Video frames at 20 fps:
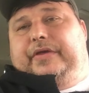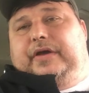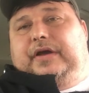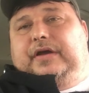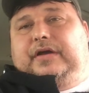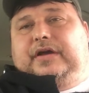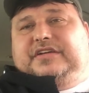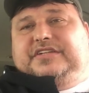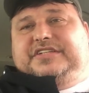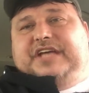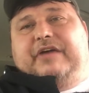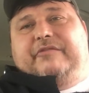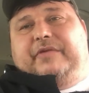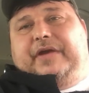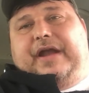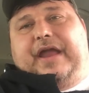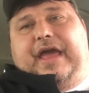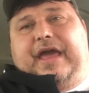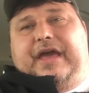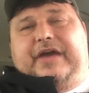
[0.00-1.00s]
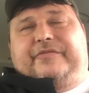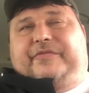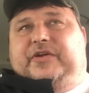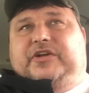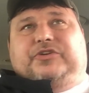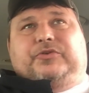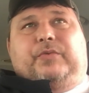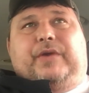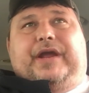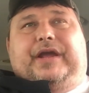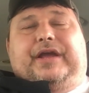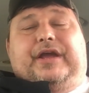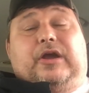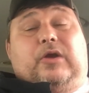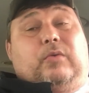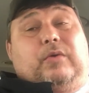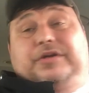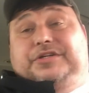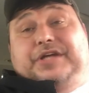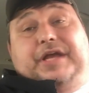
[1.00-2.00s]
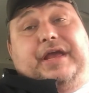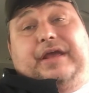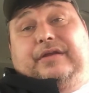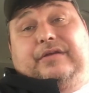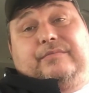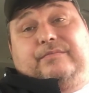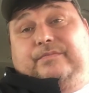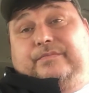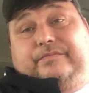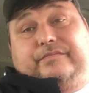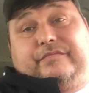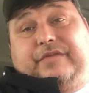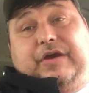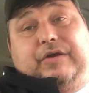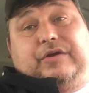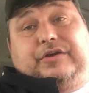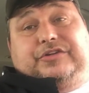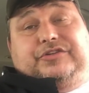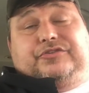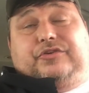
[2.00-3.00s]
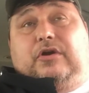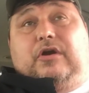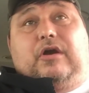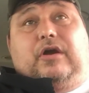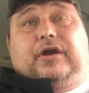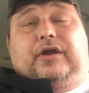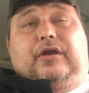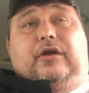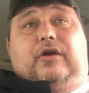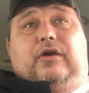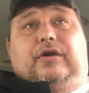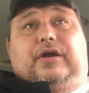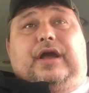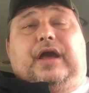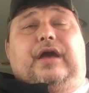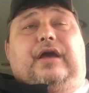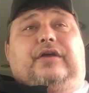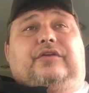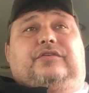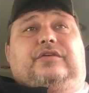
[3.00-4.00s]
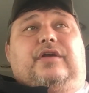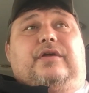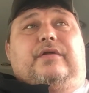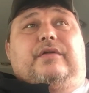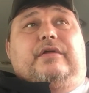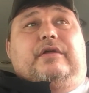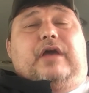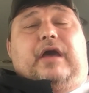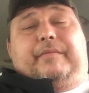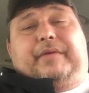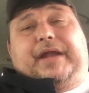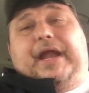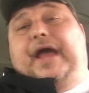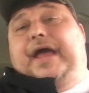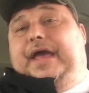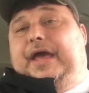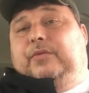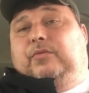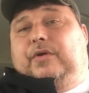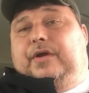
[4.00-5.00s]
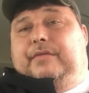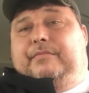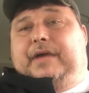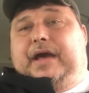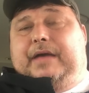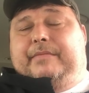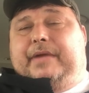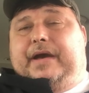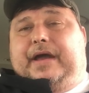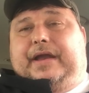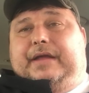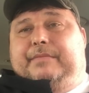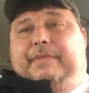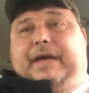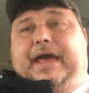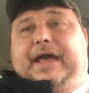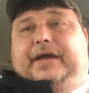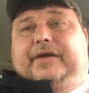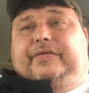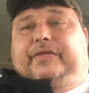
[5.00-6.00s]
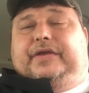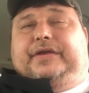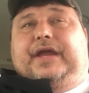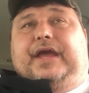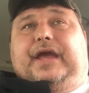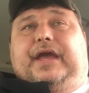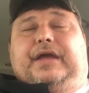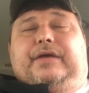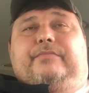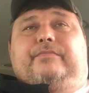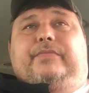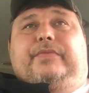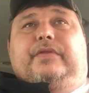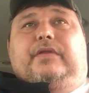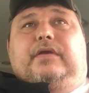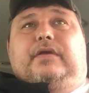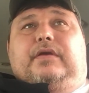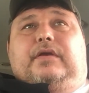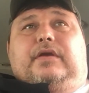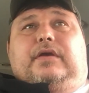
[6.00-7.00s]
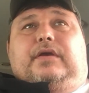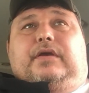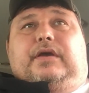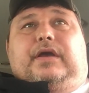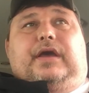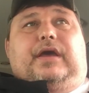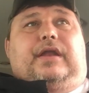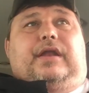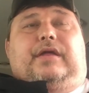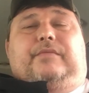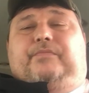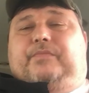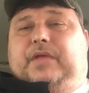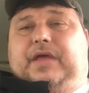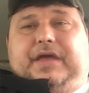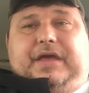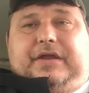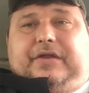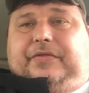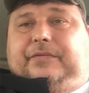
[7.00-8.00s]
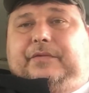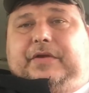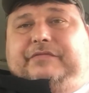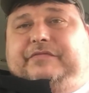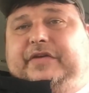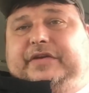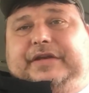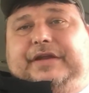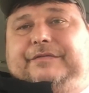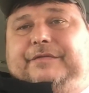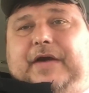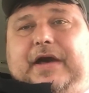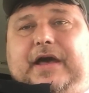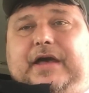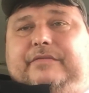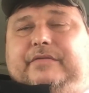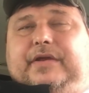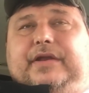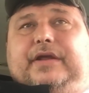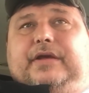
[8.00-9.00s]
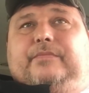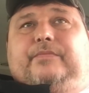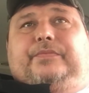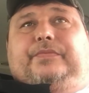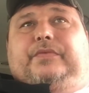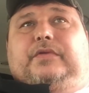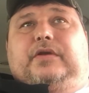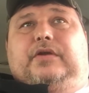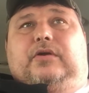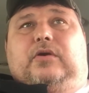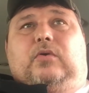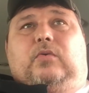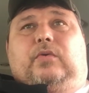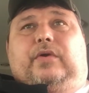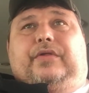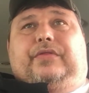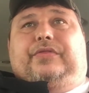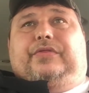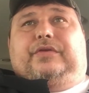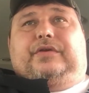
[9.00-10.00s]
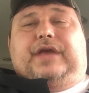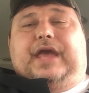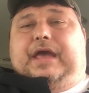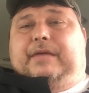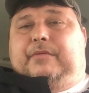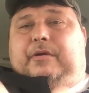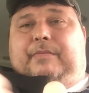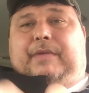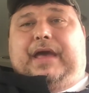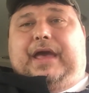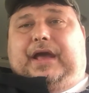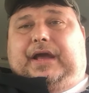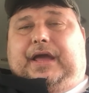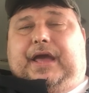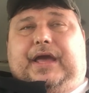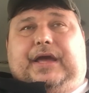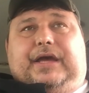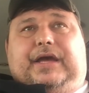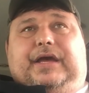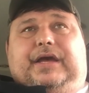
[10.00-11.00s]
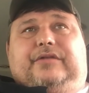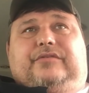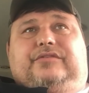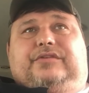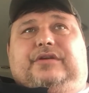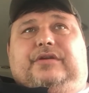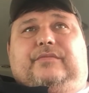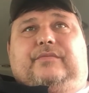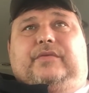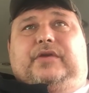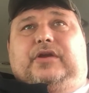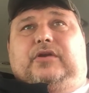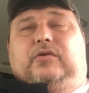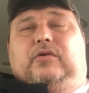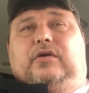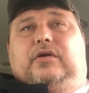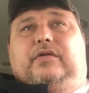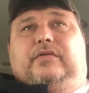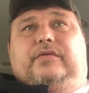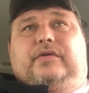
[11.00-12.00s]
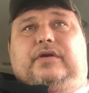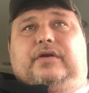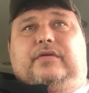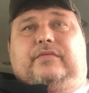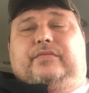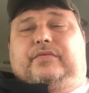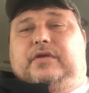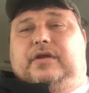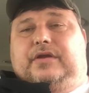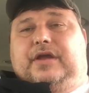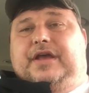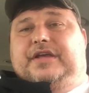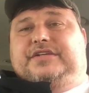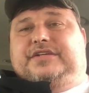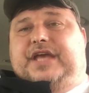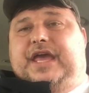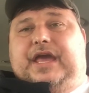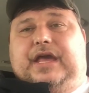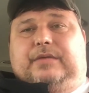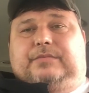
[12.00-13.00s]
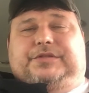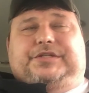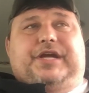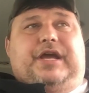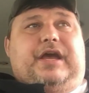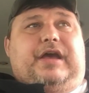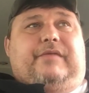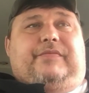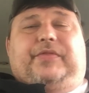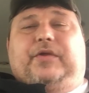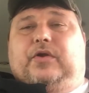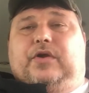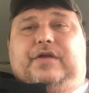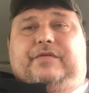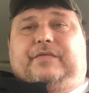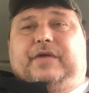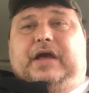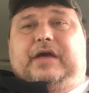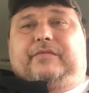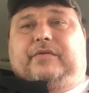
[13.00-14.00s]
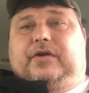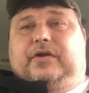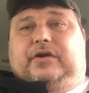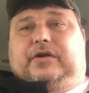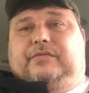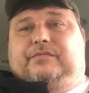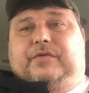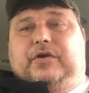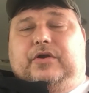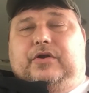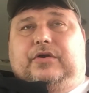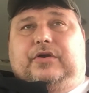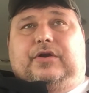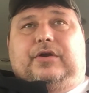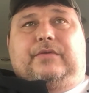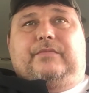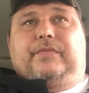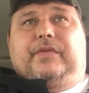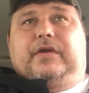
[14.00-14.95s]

a 7.5-inch ring gear, which ain't very strong at all, guys. I mean, I had one of my Monte back in the day, and I had a 355 in it, you know, with camelback heads and, you know, a nice camshaft, 3500 converter.